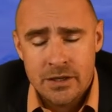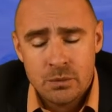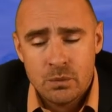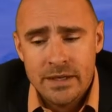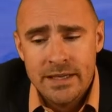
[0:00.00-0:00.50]
You
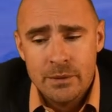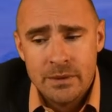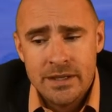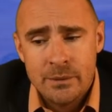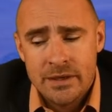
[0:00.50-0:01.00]
really,
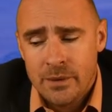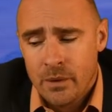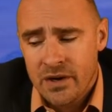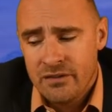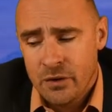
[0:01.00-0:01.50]
really, really
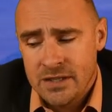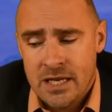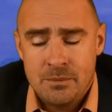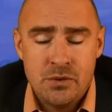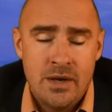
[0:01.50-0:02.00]
want to avoid
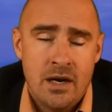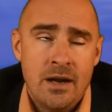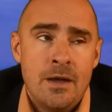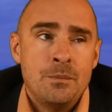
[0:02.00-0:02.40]
type 2 error.